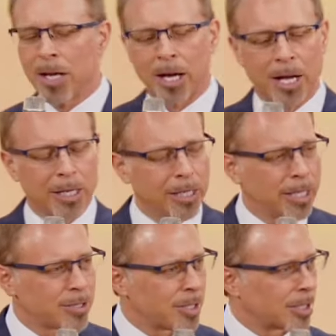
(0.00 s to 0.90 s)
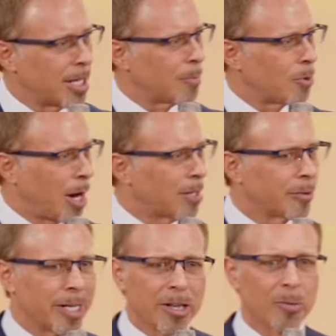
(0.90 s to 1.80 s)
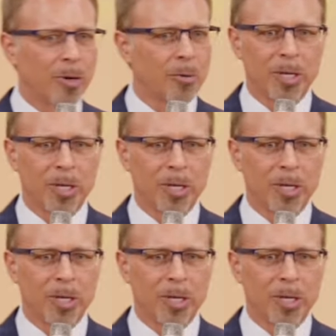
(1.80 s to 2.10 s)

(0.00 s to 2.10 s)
uh, an instant camaraderie that we,